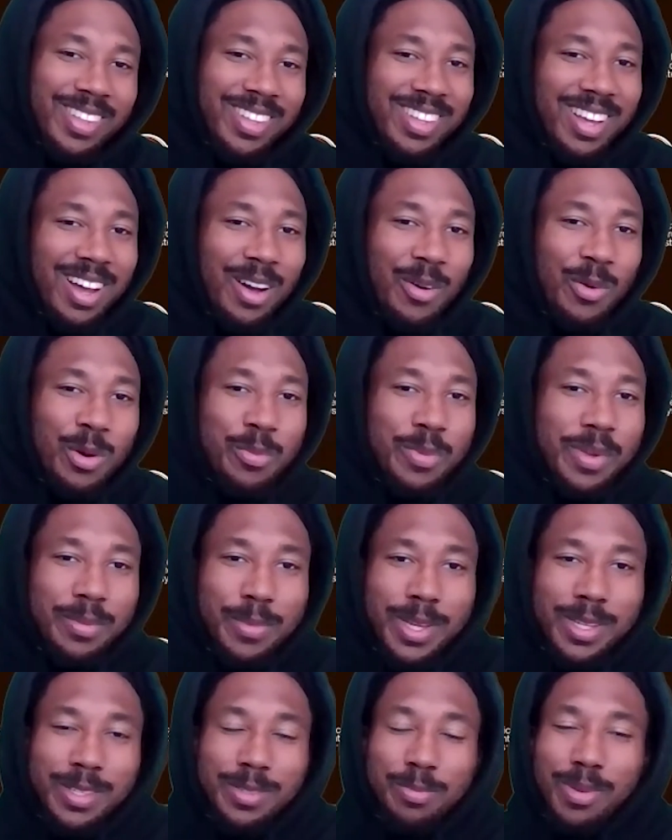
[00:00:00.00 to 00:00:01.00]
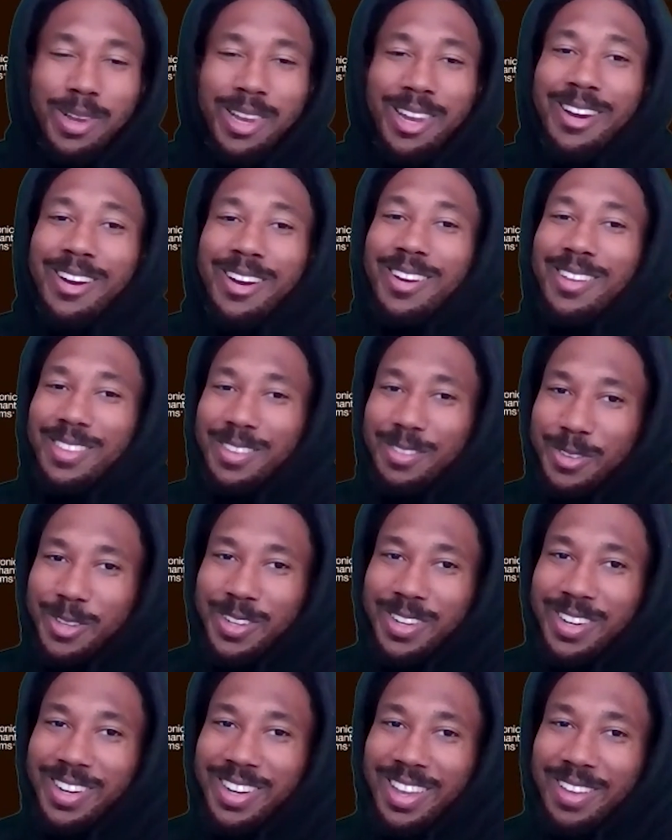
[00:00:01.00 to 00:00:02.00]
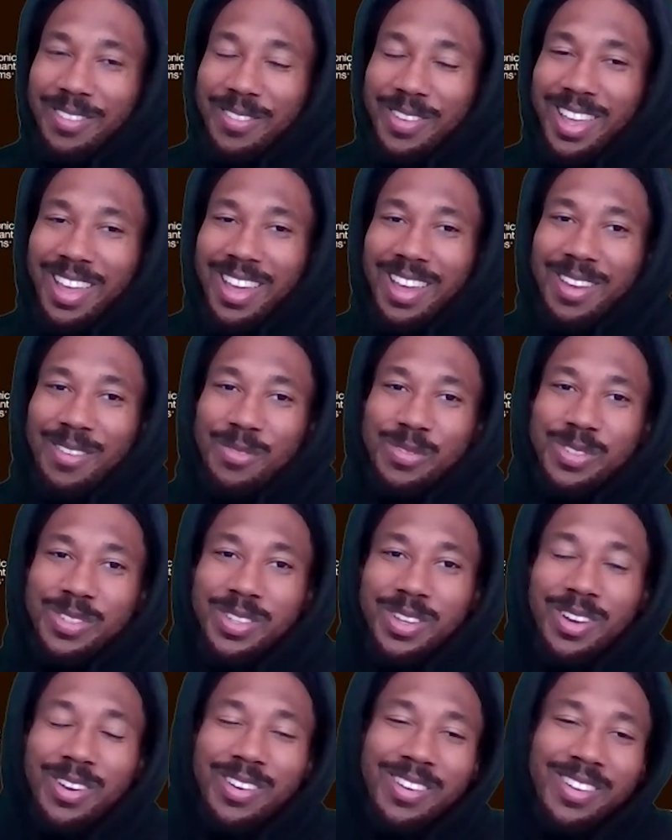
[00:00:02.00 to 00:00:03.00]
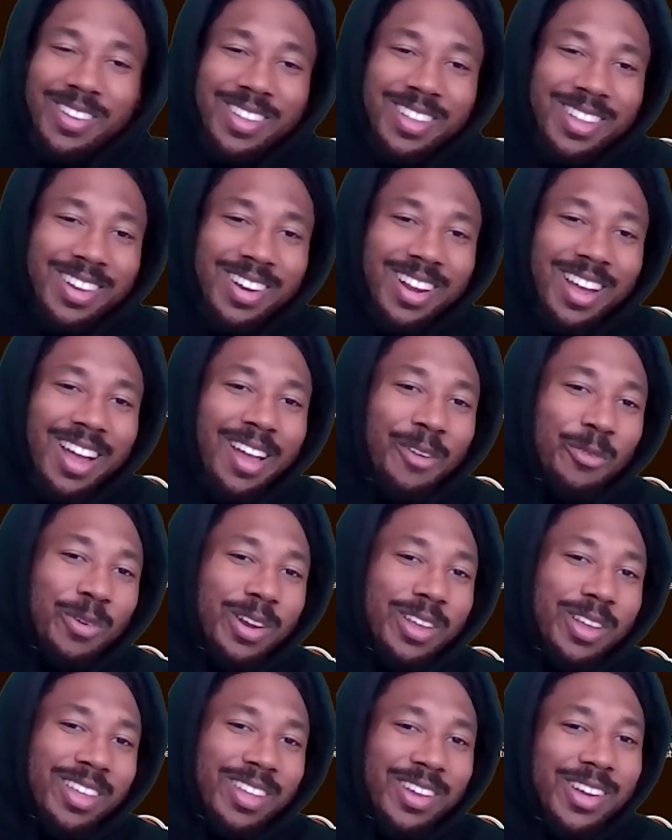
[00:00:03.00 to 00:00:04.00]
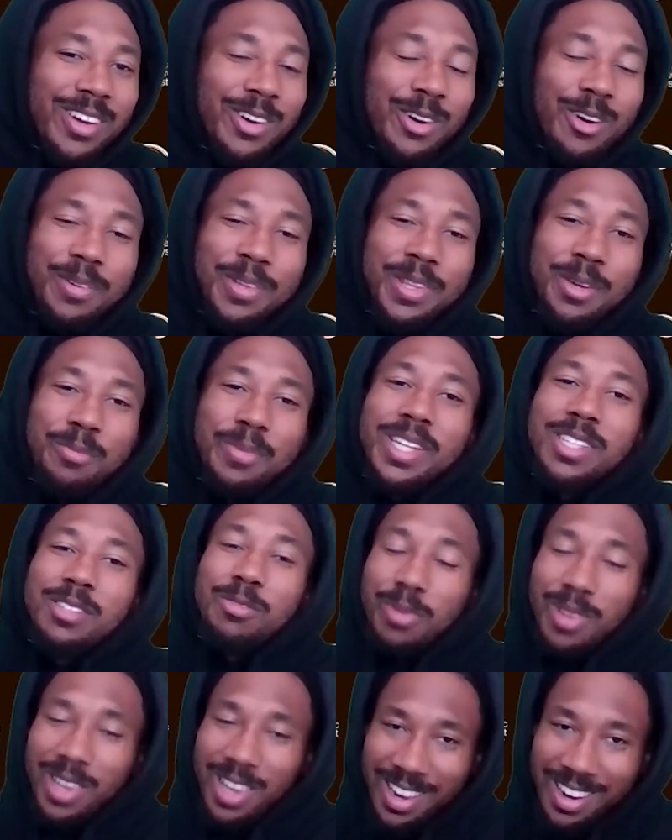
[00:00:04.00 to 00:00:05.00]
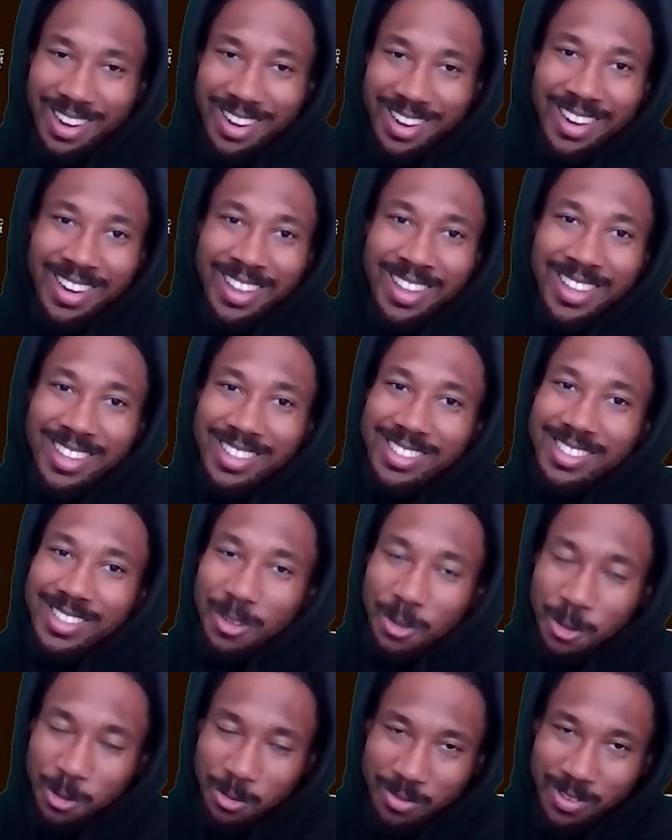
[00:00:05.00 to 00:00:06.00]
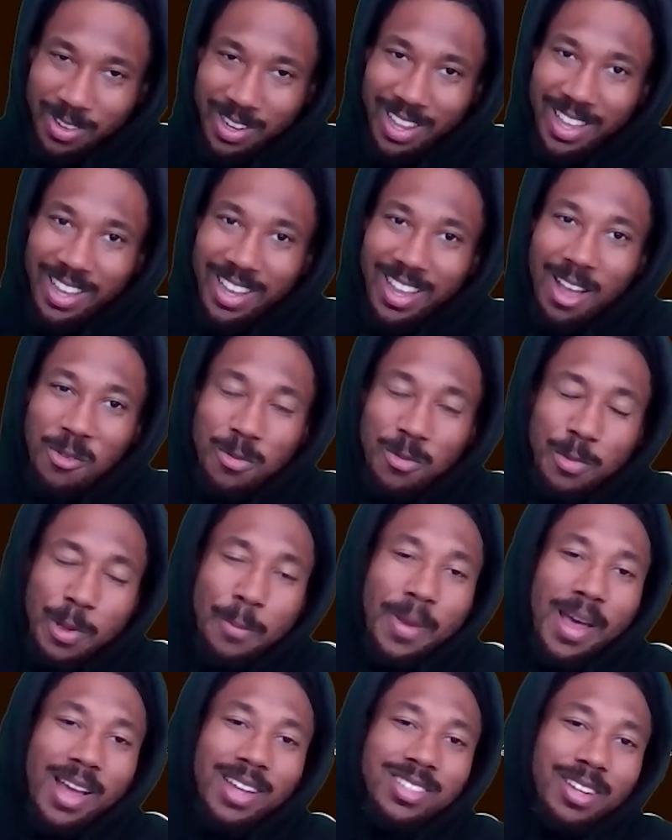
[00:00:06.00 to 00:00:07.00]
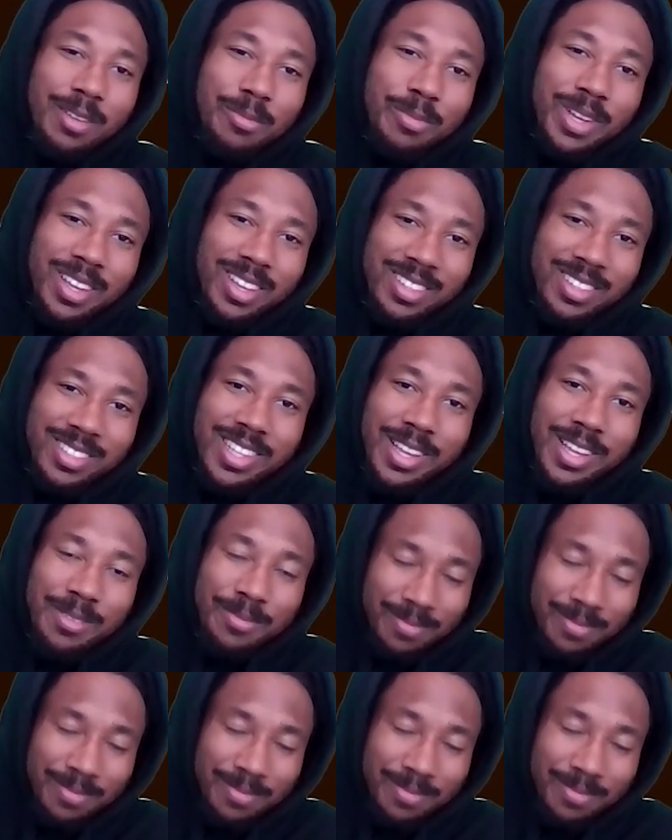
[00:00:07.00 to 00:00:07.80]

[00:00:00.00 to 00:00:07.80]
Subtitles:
I want to be the best player on the field in a given game. So, and I want to, whoever the best player is, or you feel like, I want to be matched up against them.